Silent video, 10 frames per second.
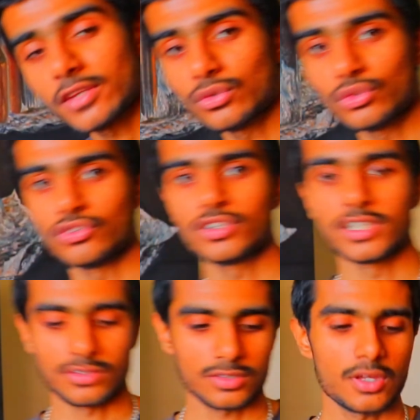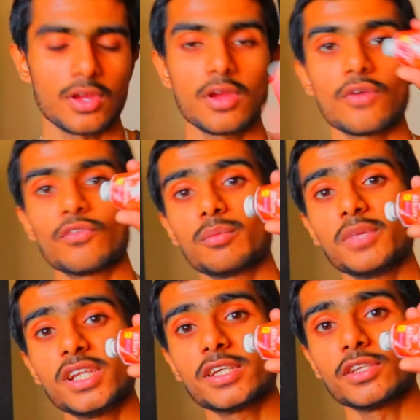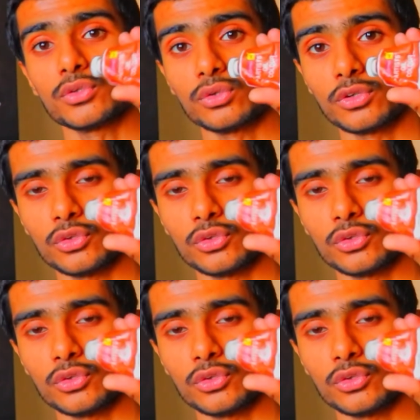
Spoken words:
use this vermilion hue.